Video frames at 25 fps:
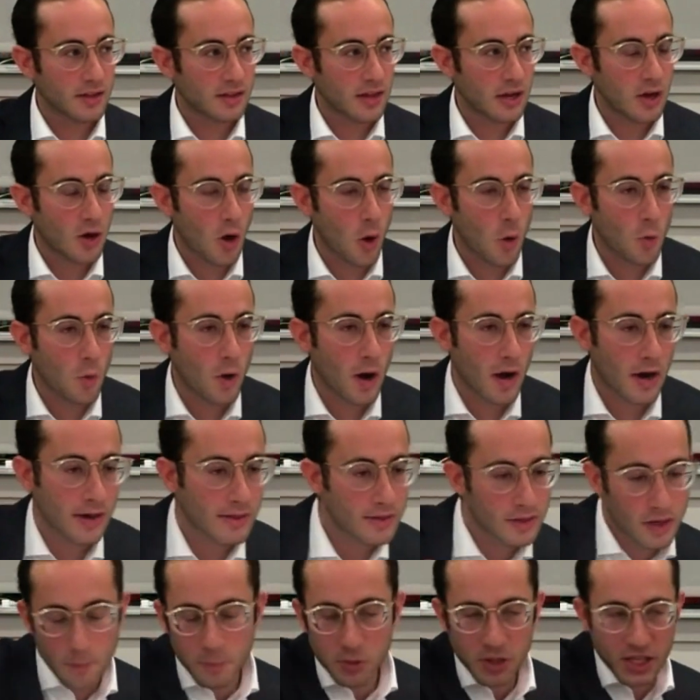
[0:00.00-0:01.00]
they go in a
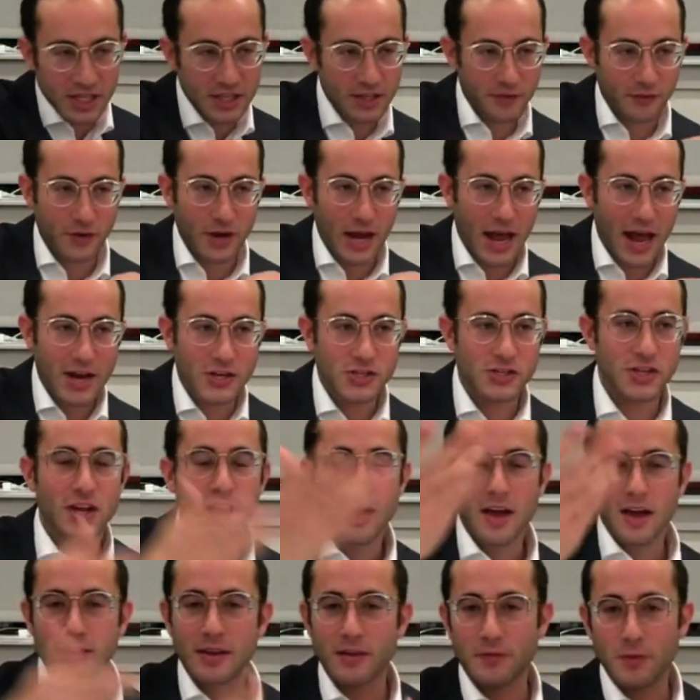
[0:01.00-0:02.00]
completely different
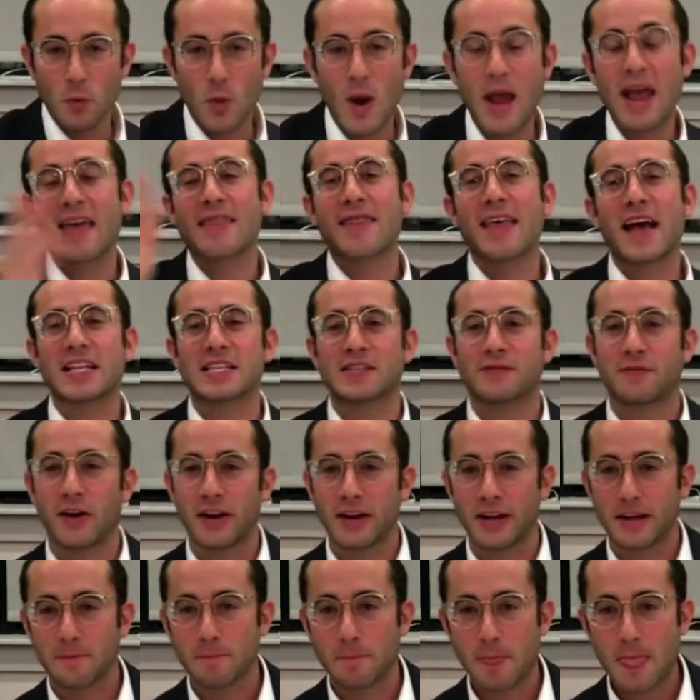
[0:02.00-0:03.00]
way, and that's
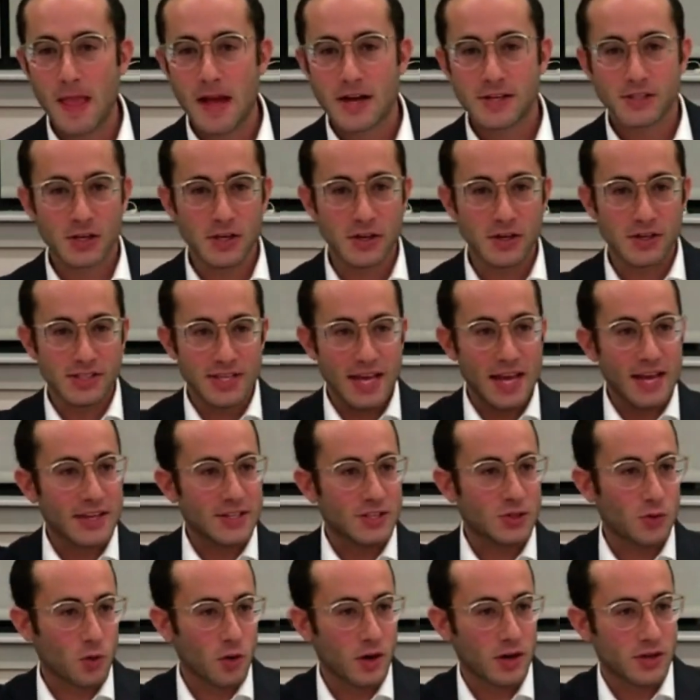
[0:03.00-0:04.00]
funny. So you're saying a
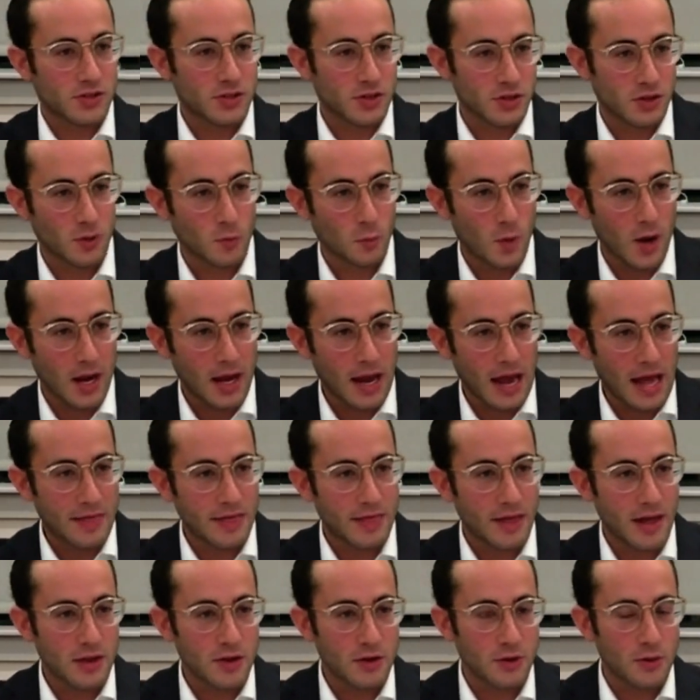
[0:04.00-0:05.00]
story a certain way, and
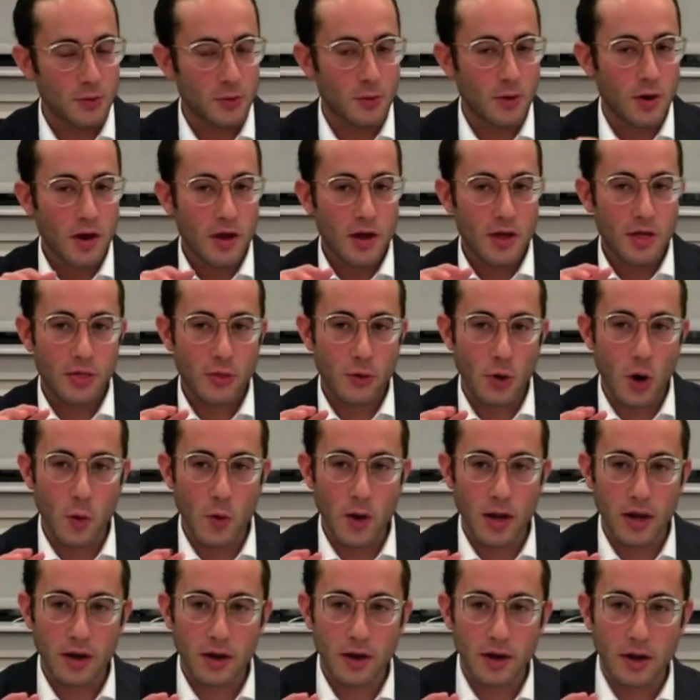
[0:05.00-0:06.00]
then you throw
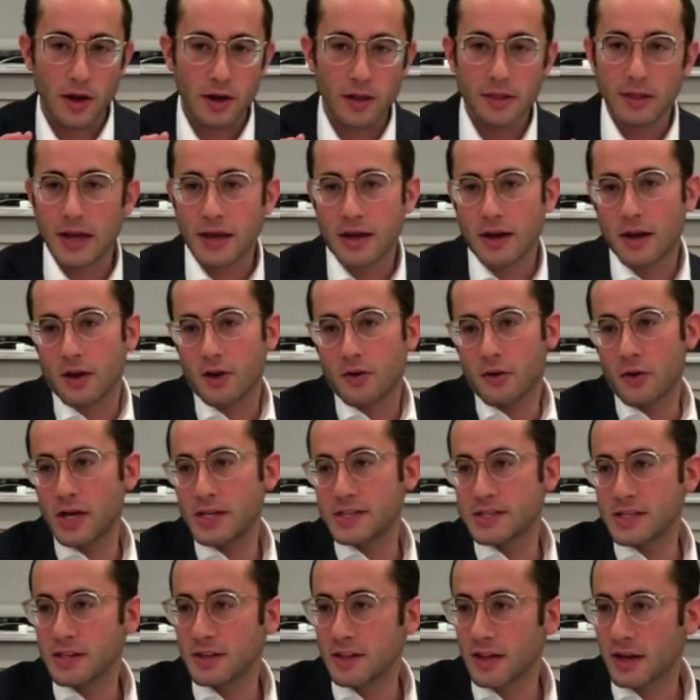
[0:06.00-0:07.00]
in like a
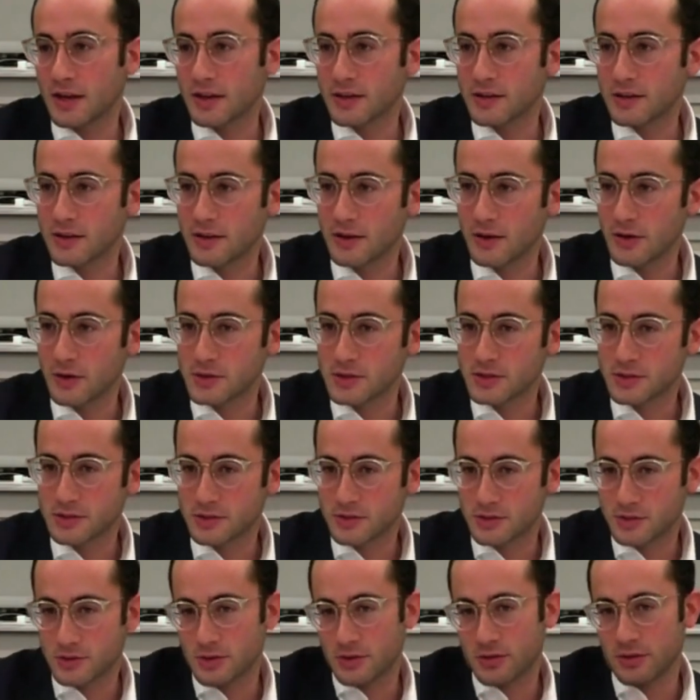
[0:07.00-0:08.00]
crazy,
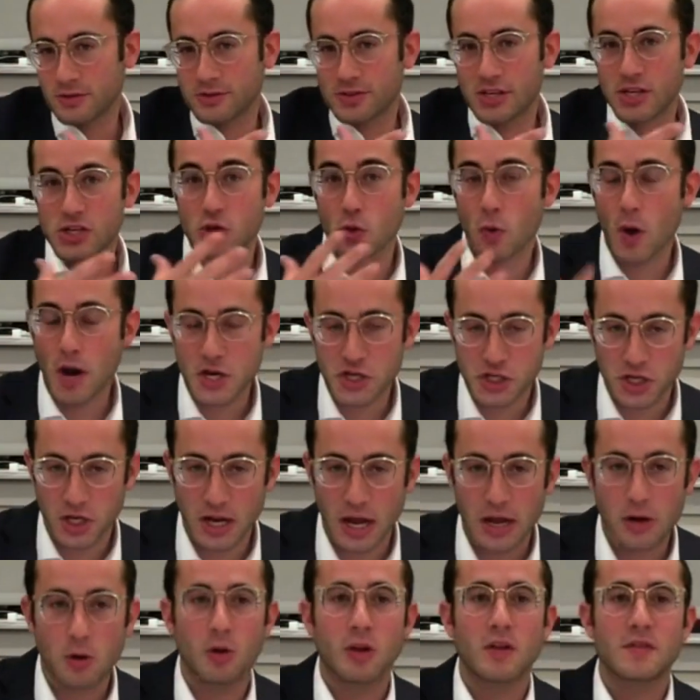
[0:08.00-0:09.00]
situation,
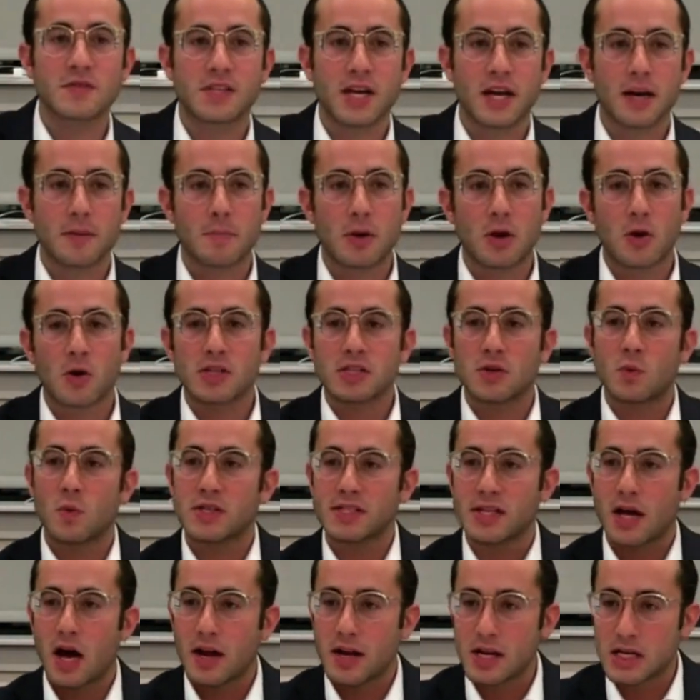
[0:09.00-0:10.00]
and all of a sudden, because it
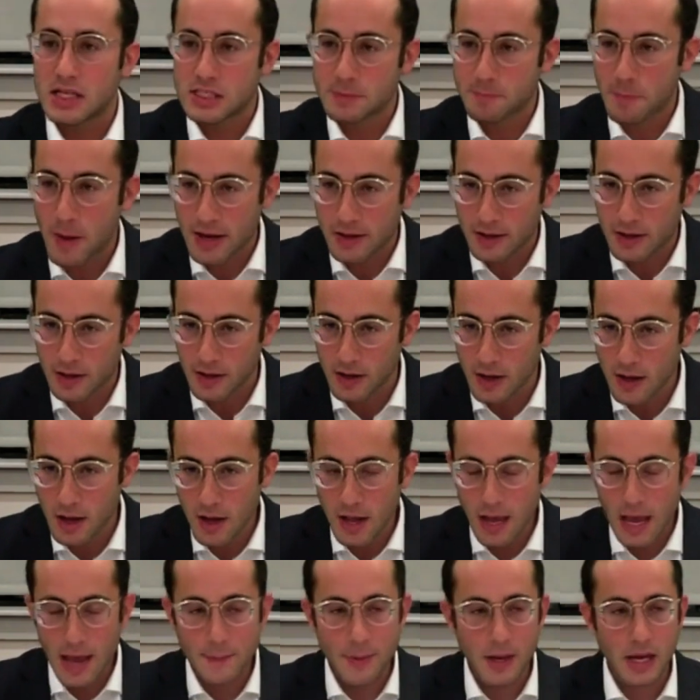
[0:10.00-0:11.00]
was unexpected,
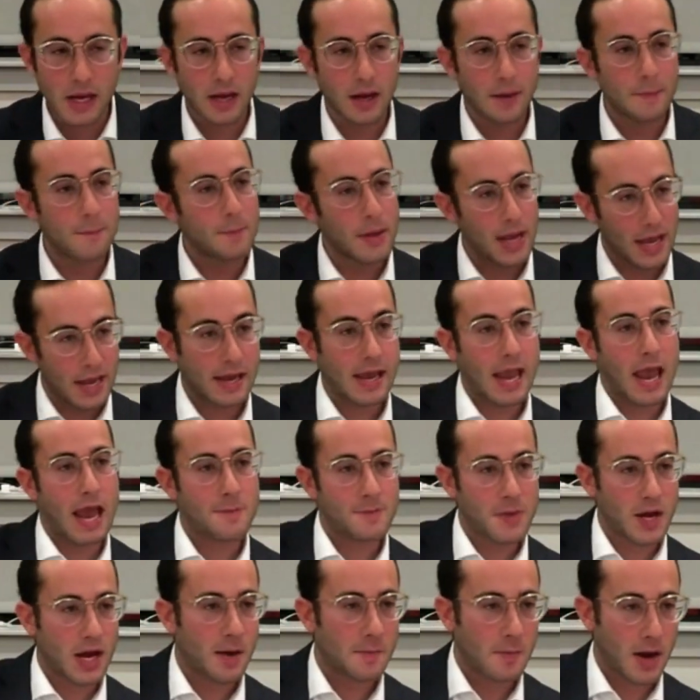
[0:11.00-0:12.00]
it
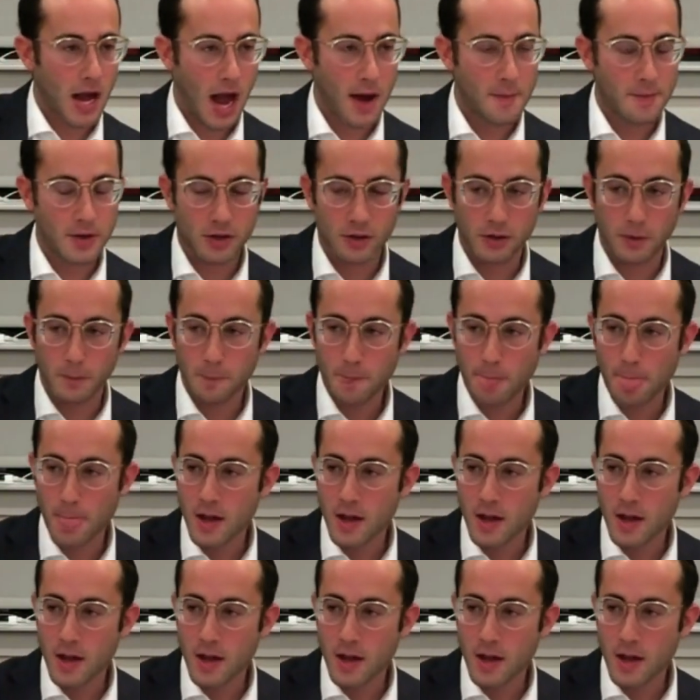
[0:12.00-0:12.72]
can become comical.